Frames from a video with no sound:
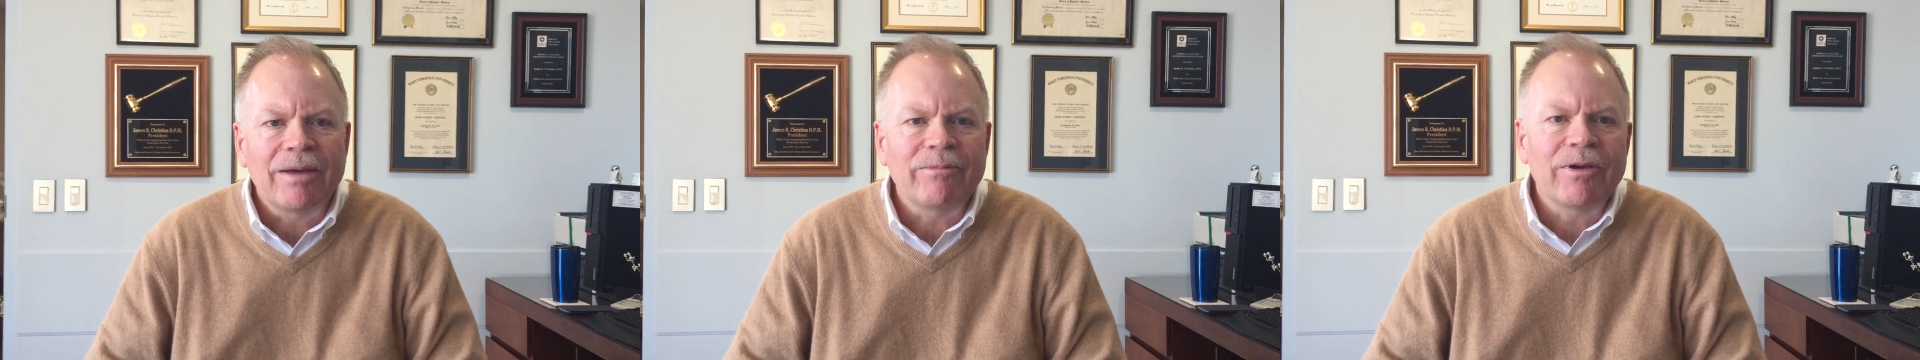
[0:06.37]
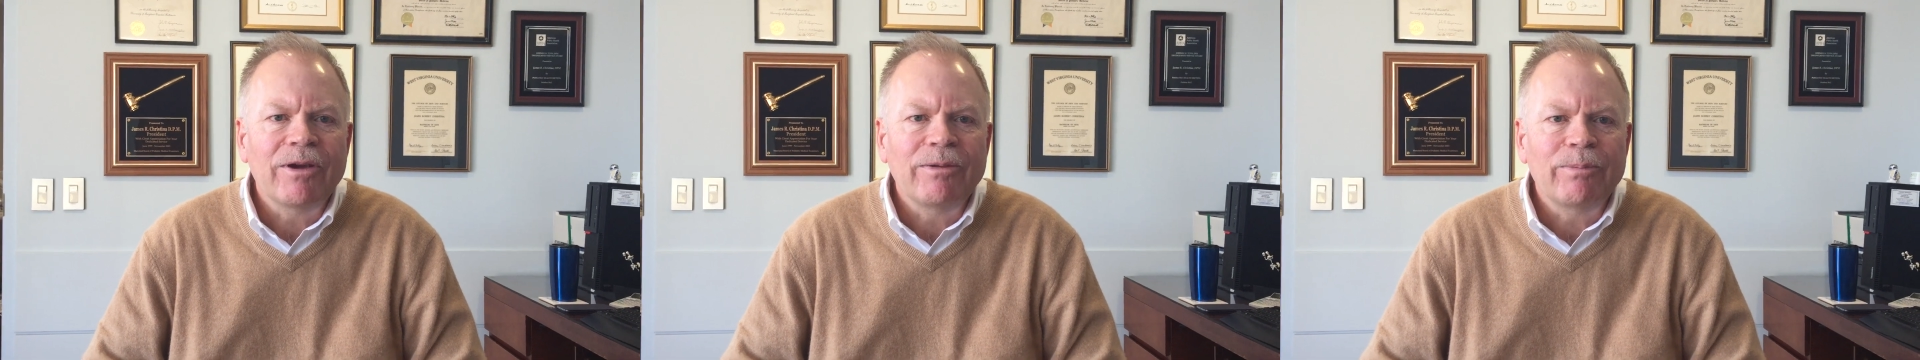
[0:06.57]

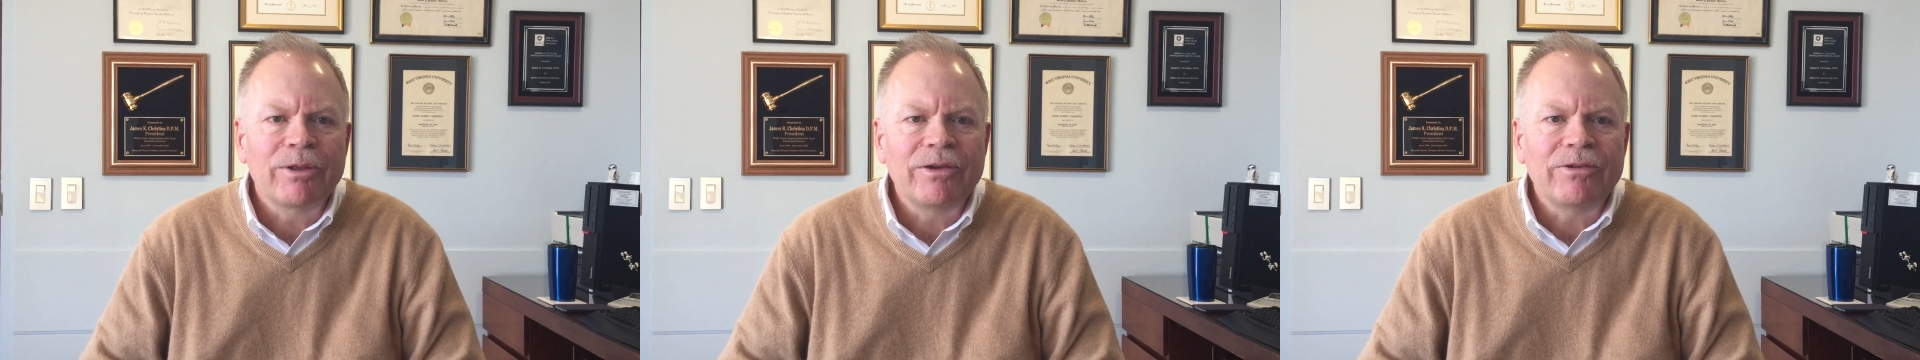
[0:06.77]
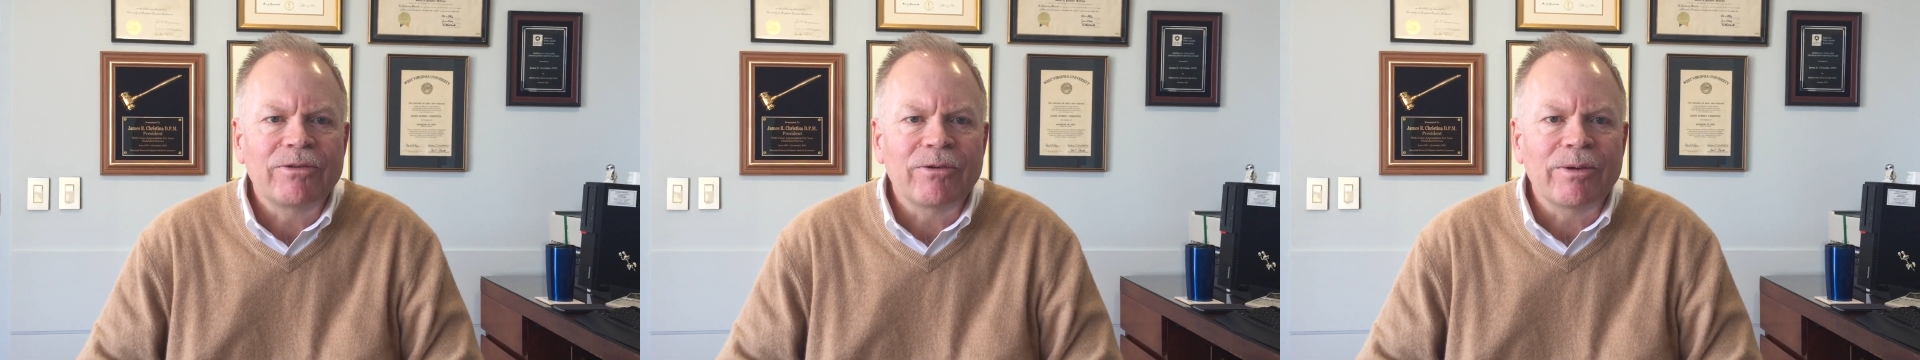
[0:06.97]
I'm very
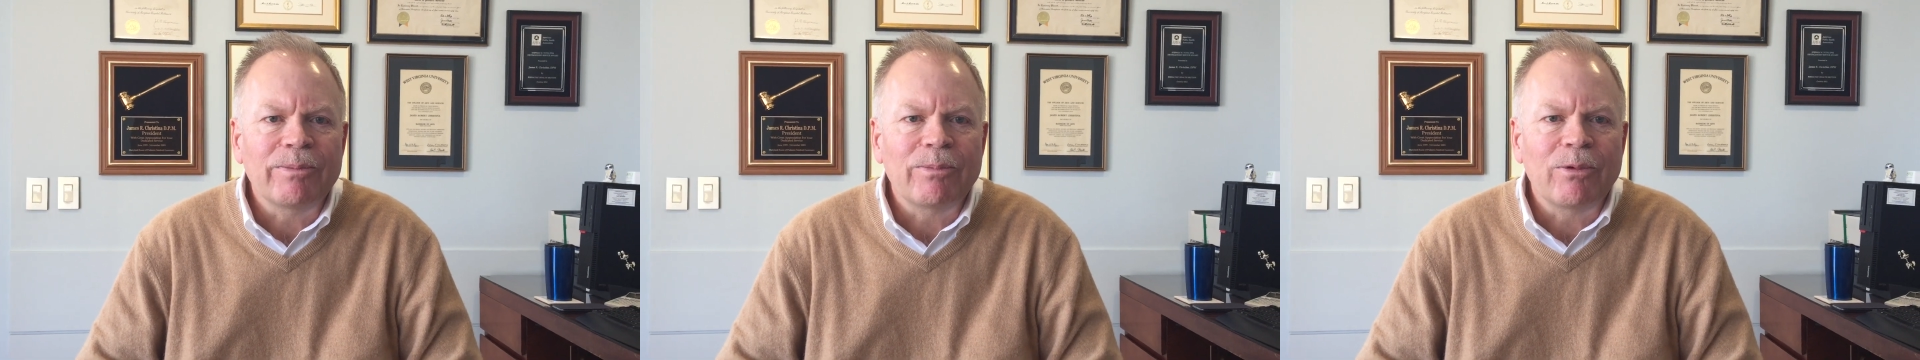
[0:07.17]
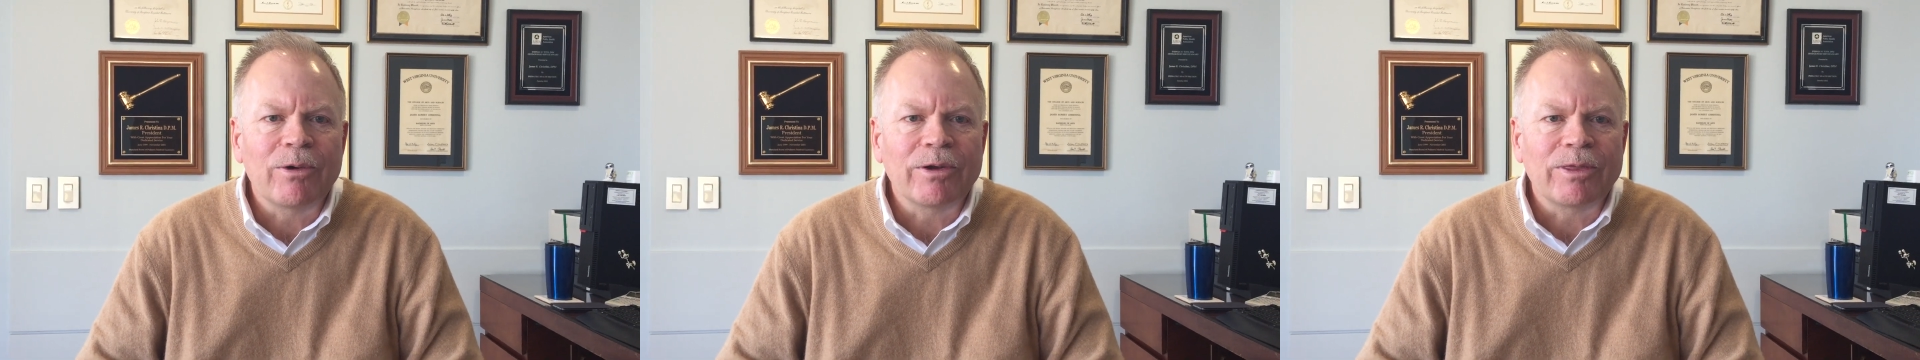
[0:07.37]
pleased to
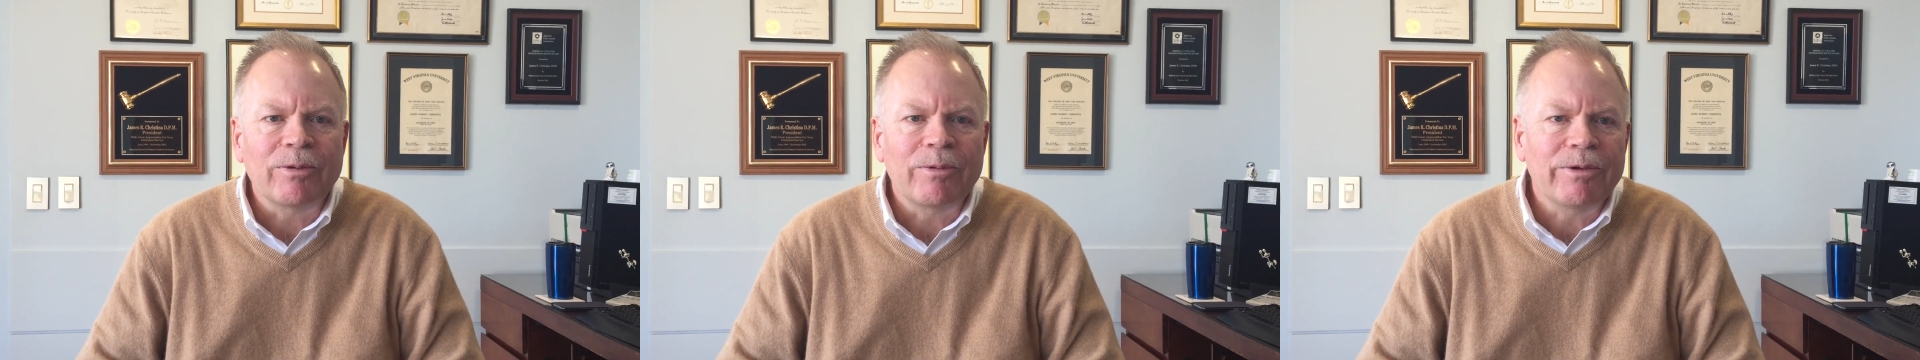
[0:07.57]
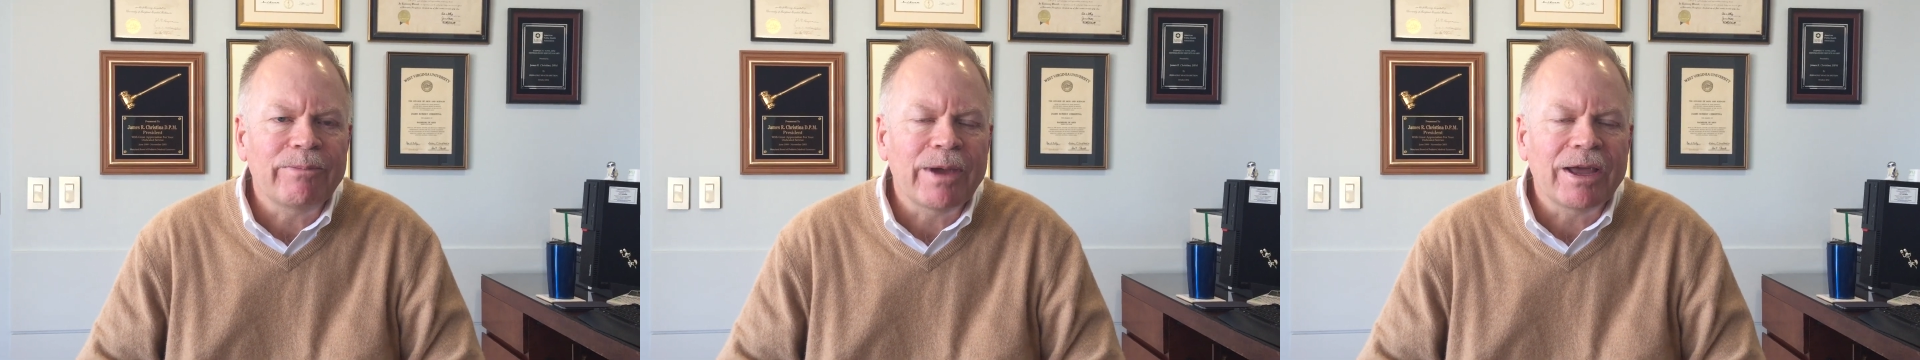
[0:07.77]
report
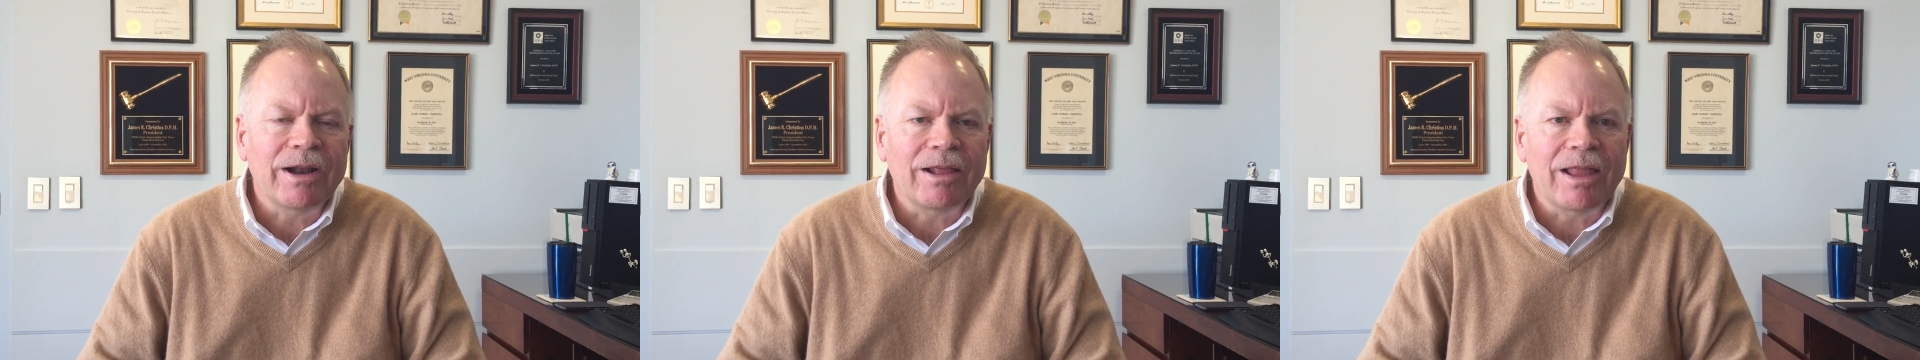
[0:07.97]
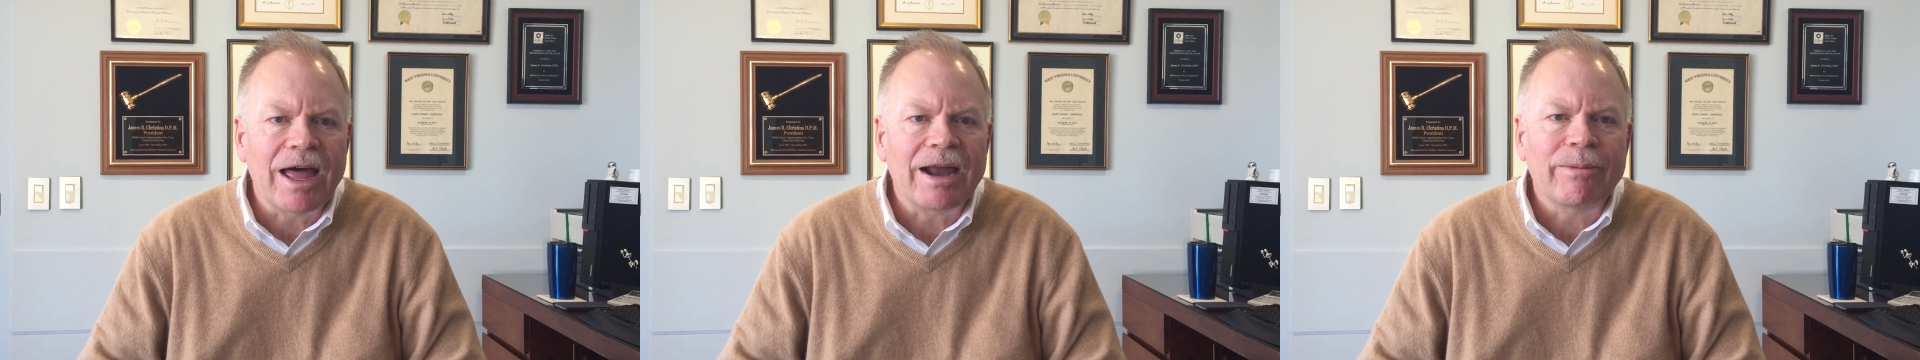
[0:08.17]
that we've made
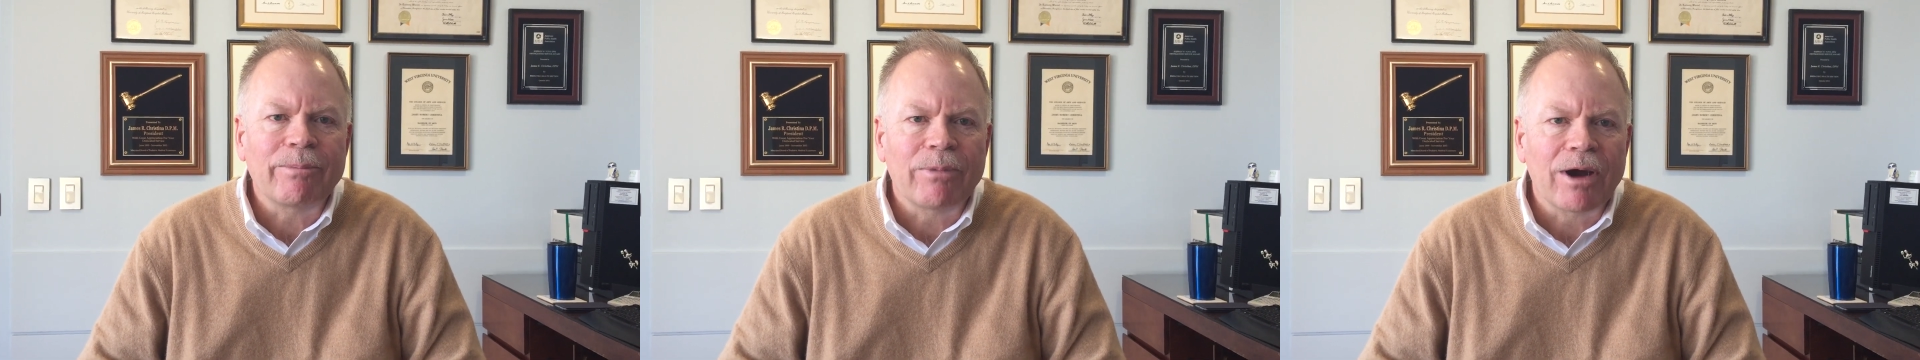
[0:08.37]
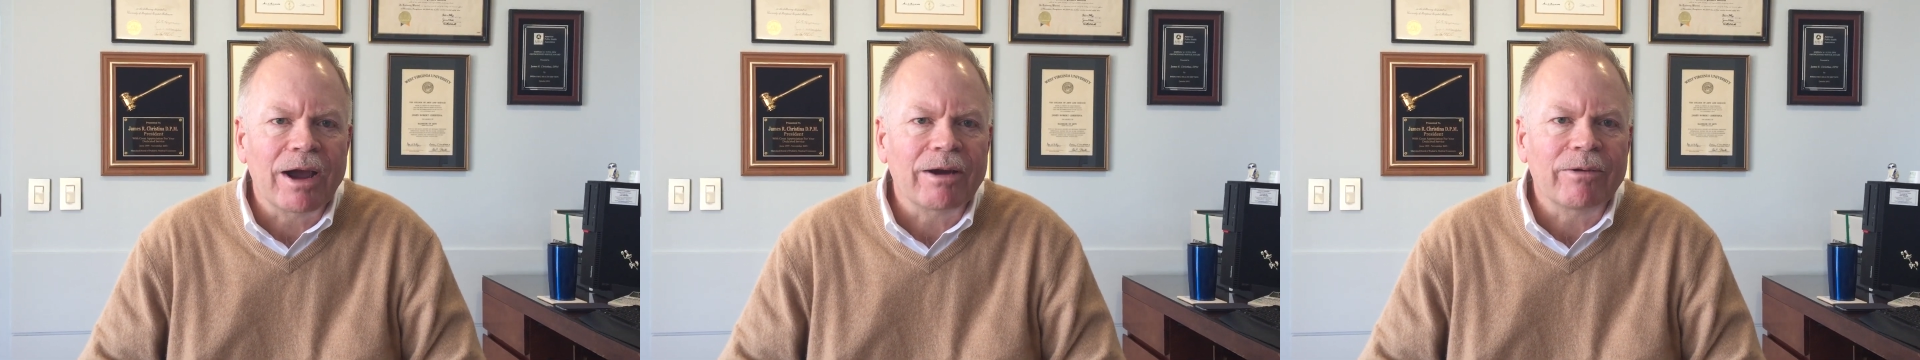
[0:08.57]
a lot
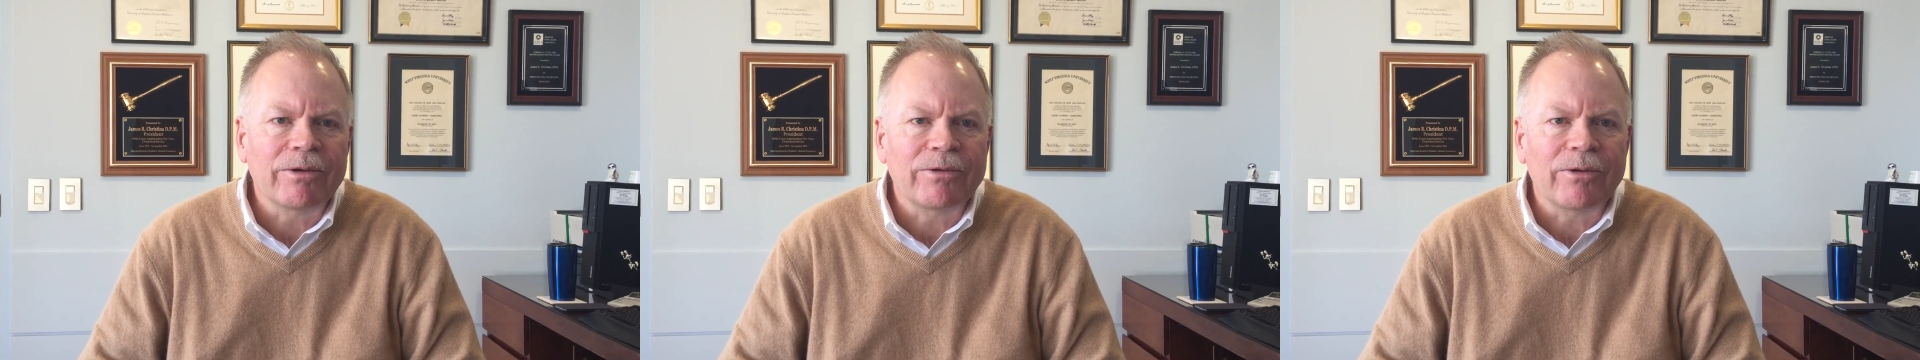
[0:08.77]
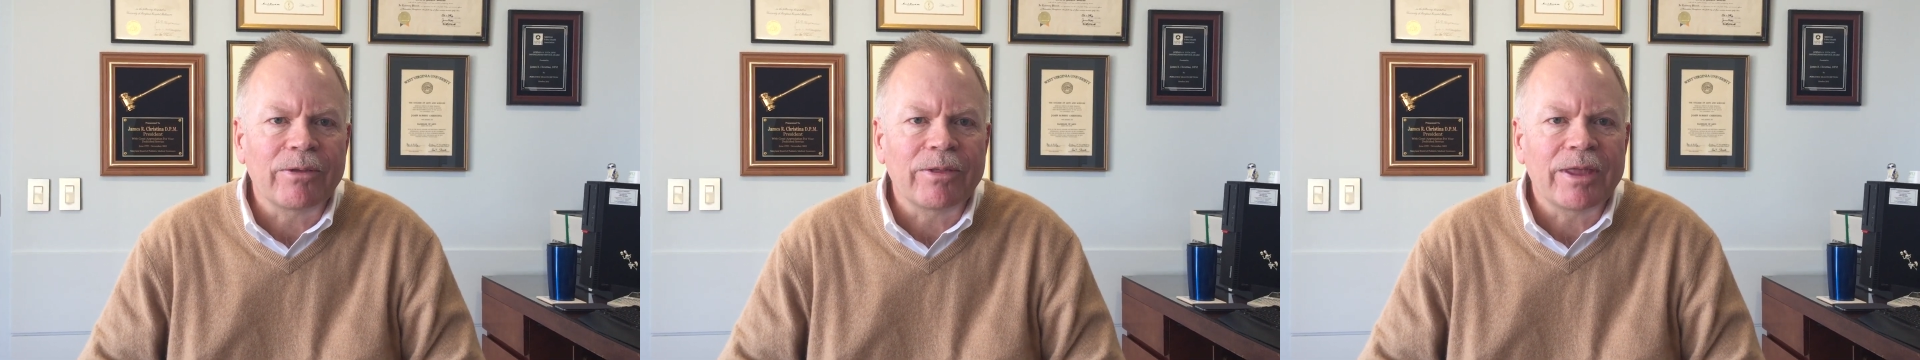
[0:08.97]
of progress